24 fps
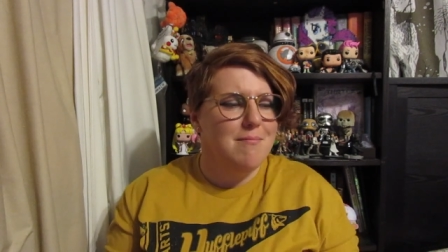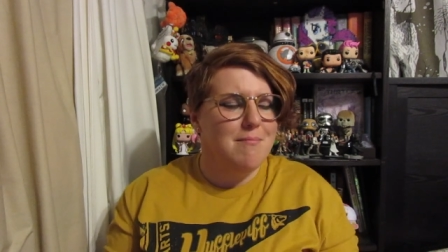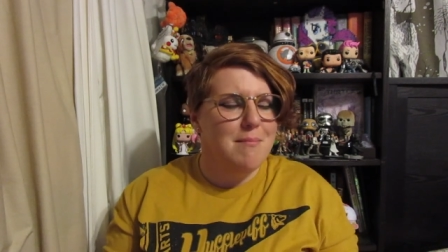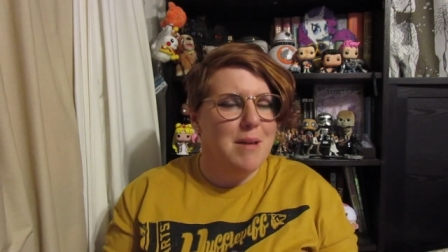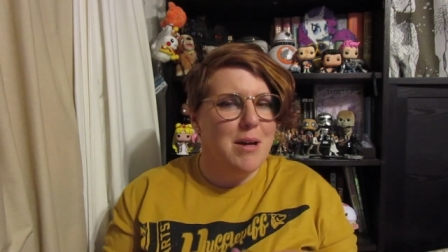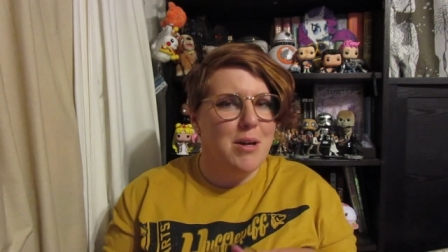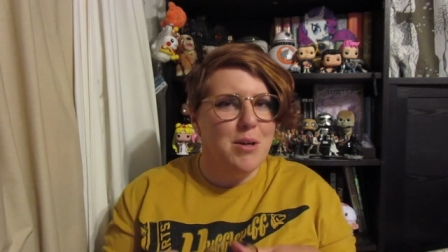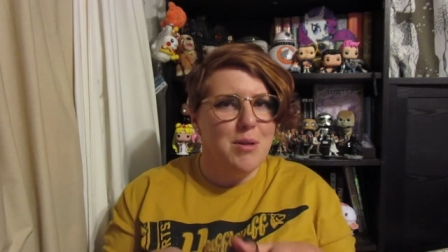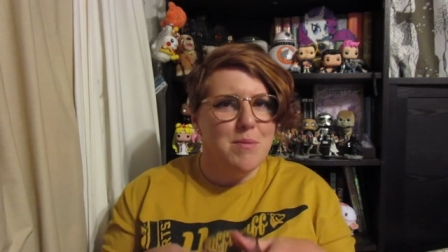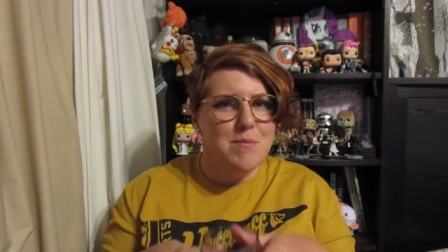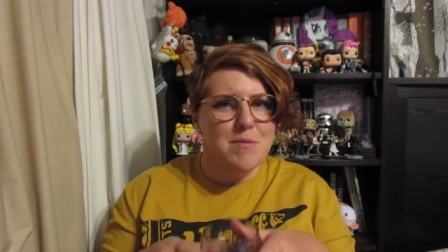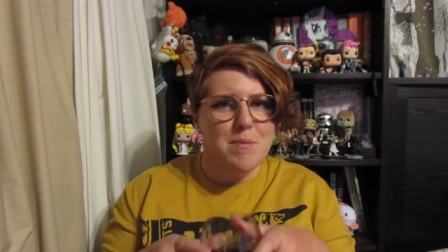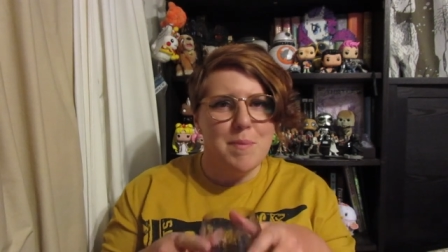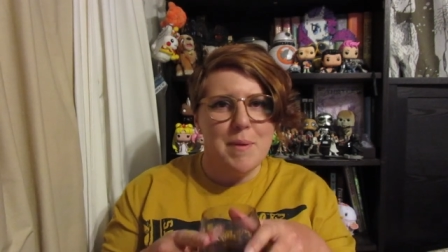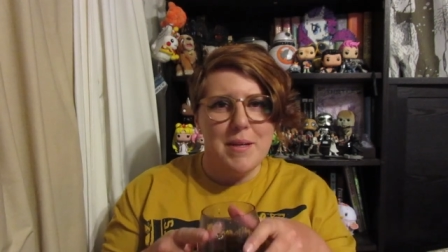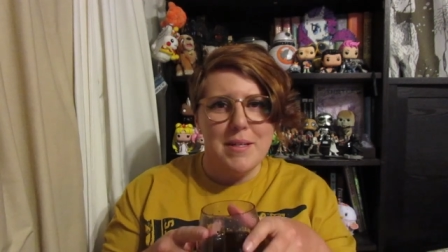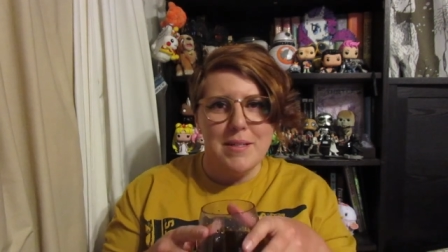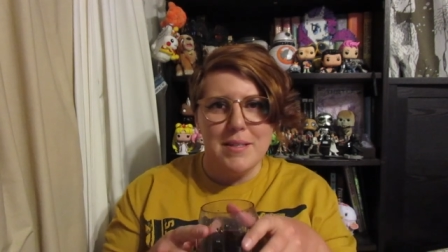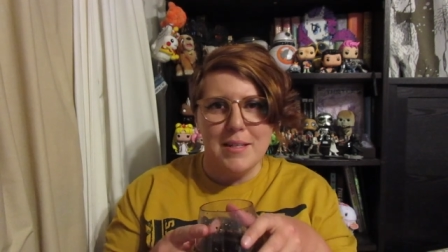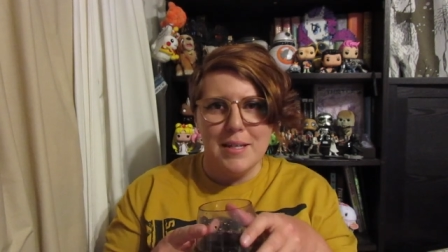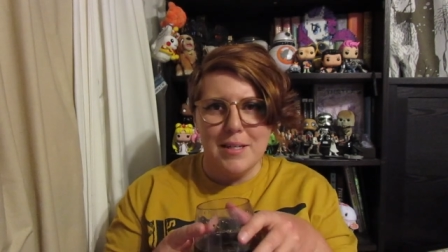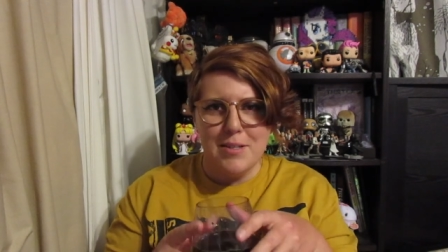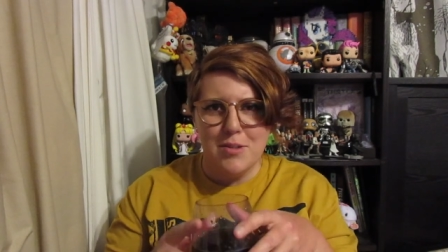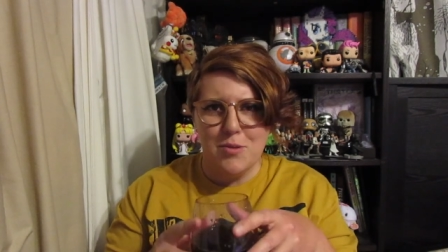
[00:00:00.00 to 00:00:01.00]
Malcolm's
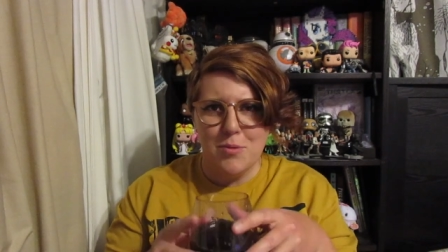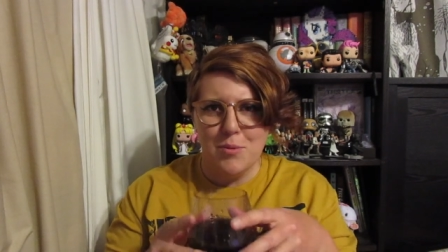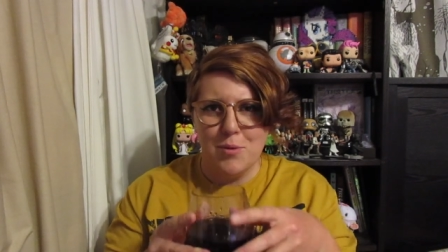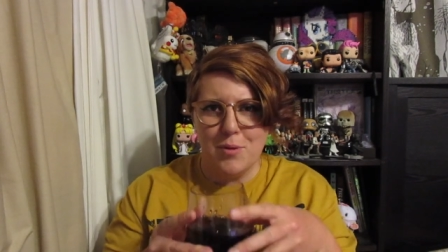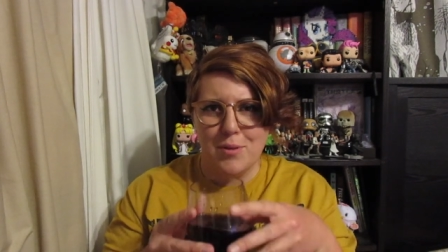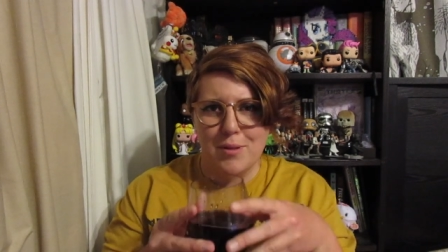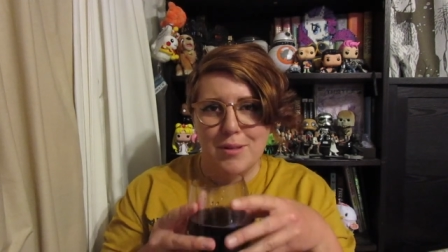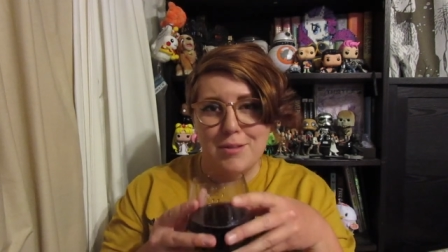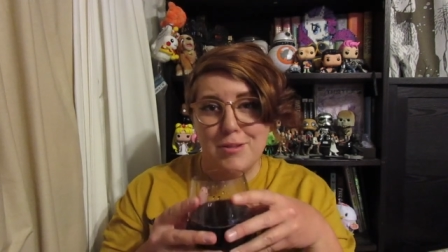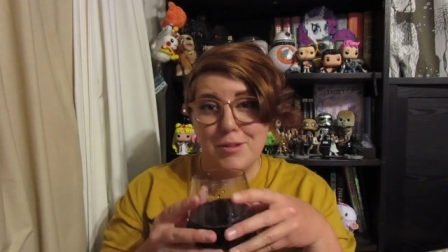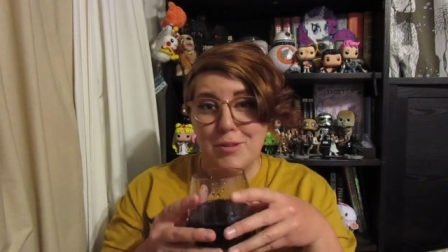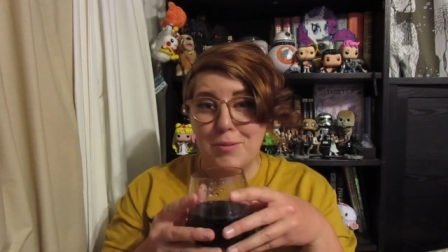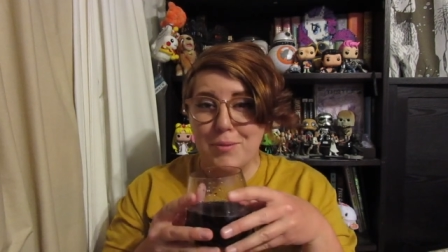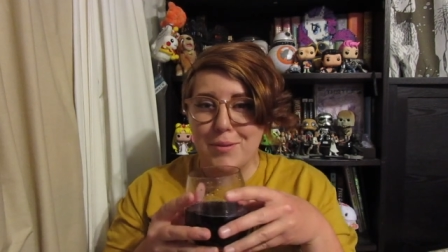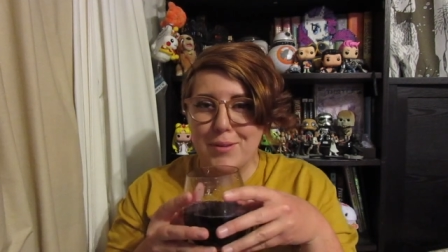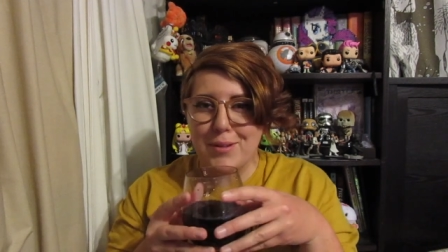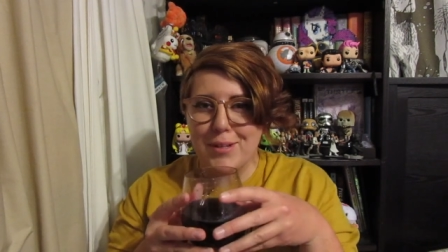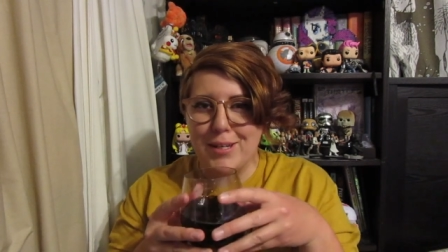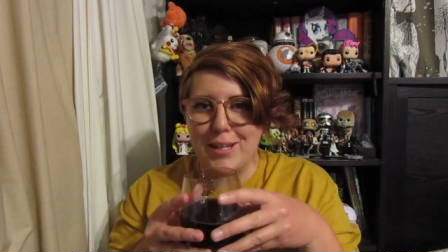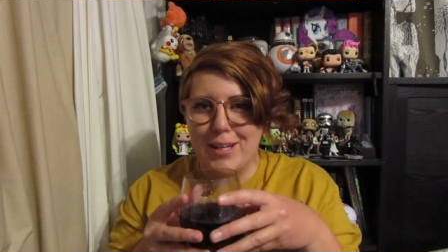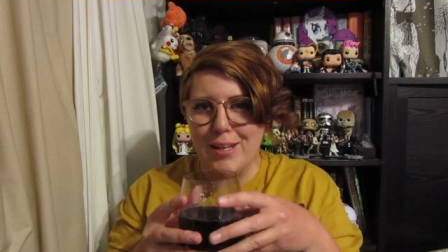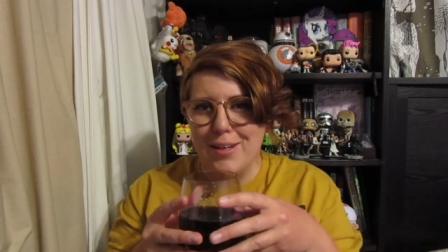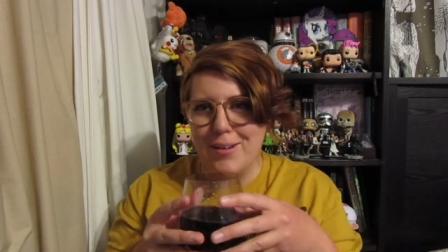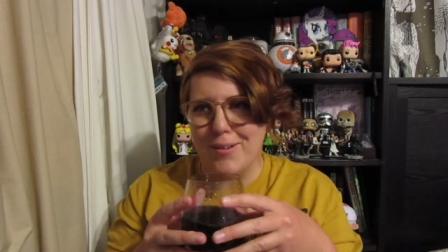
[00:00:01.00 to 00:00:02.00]
bisexual. It's
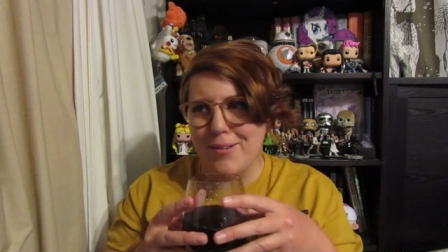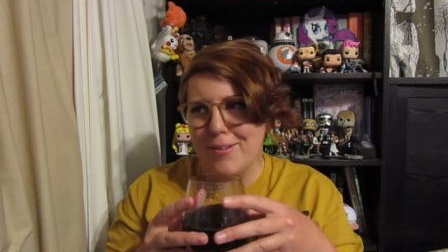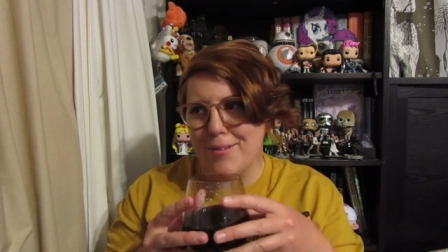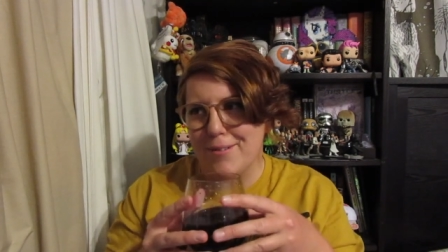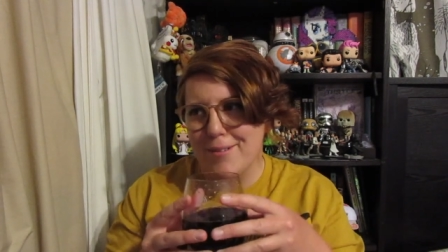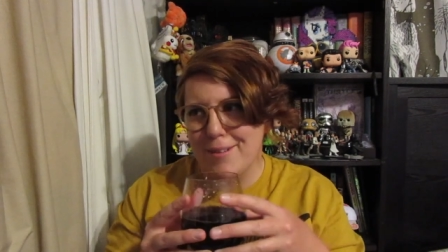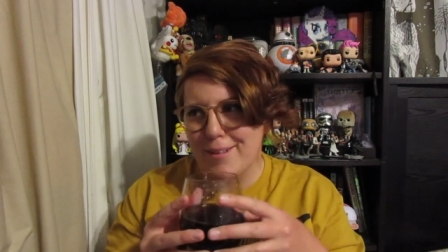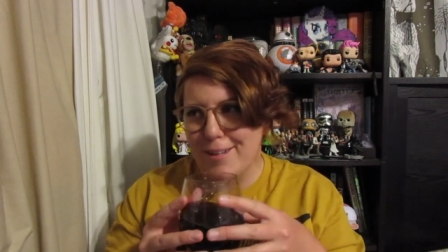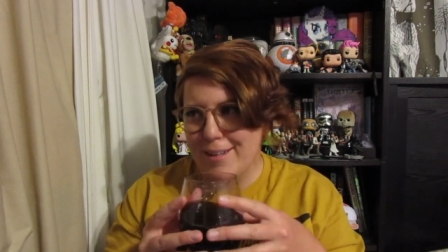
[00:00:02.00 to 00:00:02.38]
really cute.